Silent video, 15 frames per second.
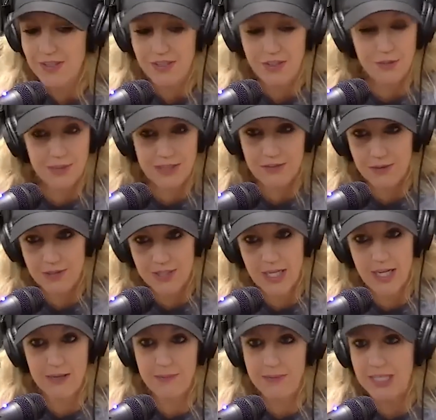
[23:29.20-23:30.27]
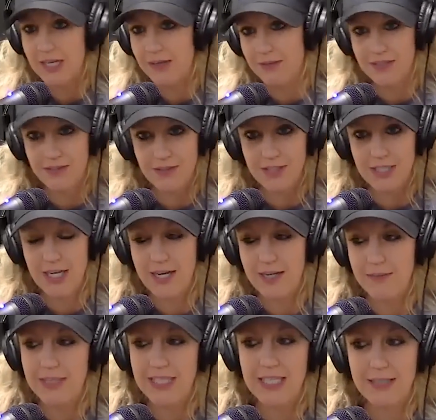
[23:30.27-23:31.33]
you went to academy, I went to
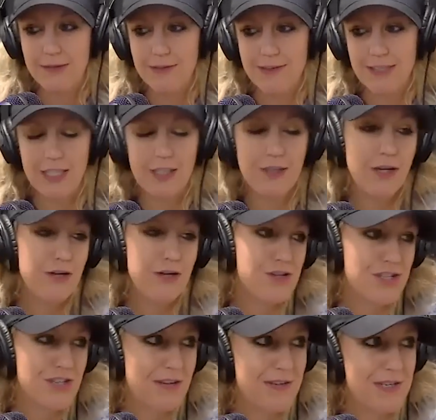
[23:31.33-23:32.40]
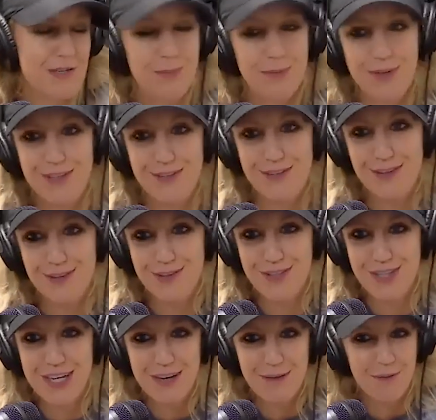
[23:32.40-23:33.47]
academy, and it was like, no, you just give it to the boys and they'll
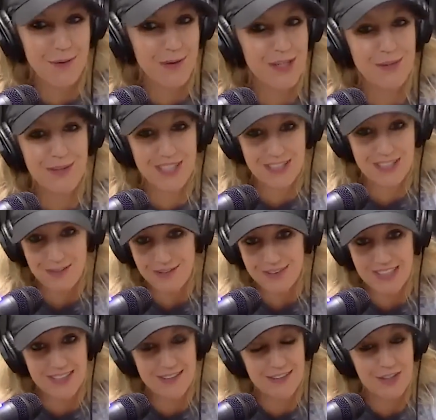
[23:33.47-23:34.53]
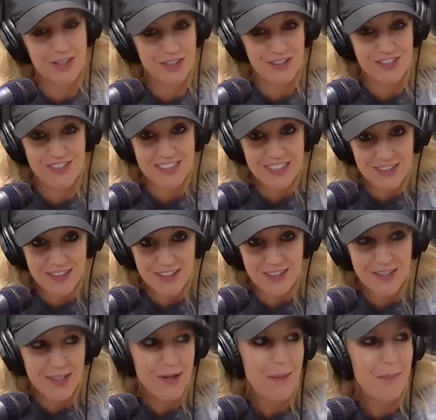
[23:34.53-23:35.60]
string it for you. And like you said, it's such a good
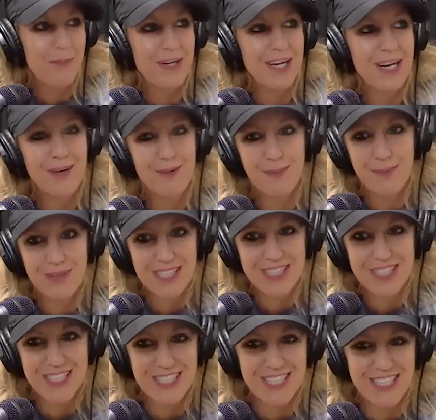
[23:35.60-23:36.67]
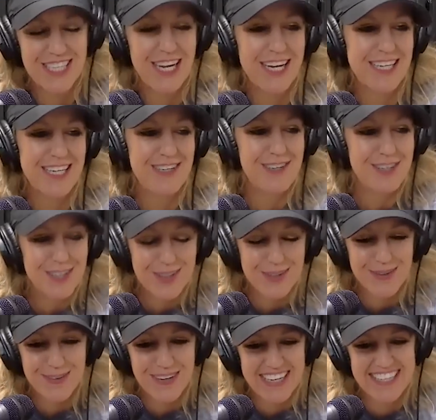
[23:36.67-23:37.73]
deal. But I wish that I
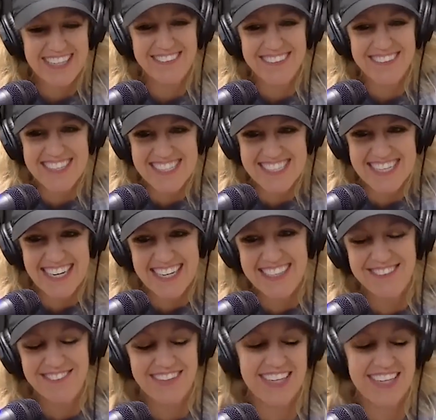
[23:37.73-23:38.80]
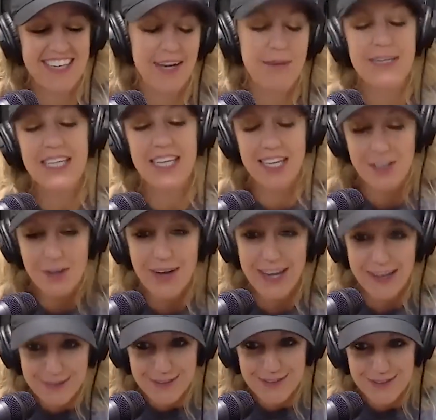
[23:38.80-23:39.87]
knew, and I wish kind of that. I mean, like I know
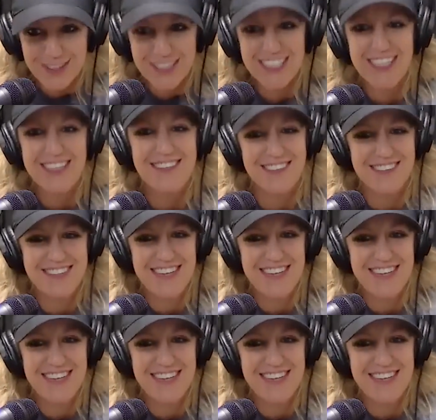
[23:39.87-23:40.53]
how to string, it just